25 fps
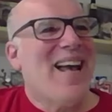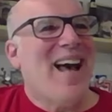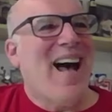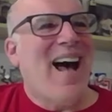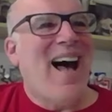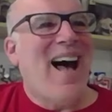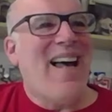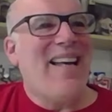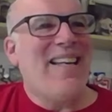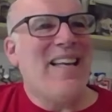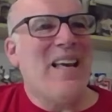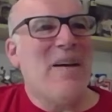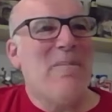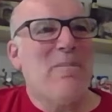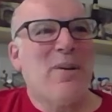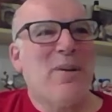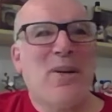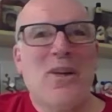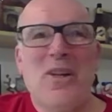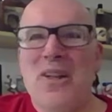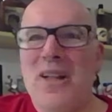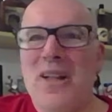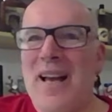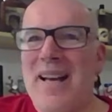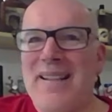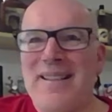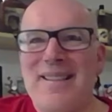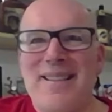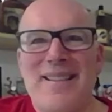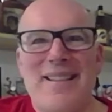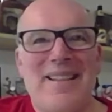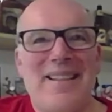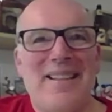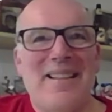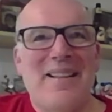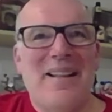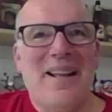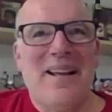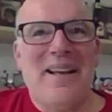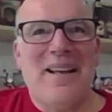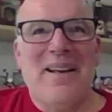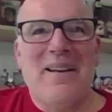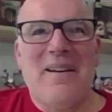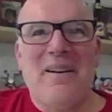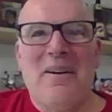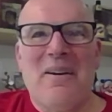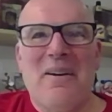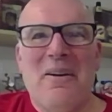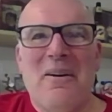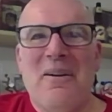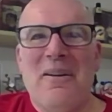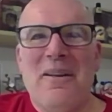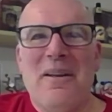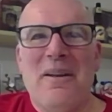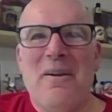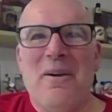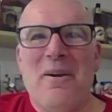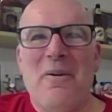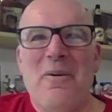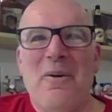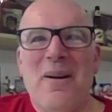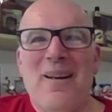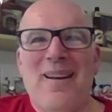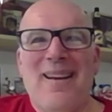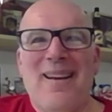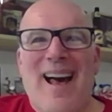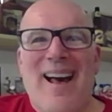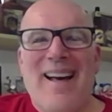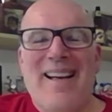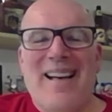I kept collecting, like, I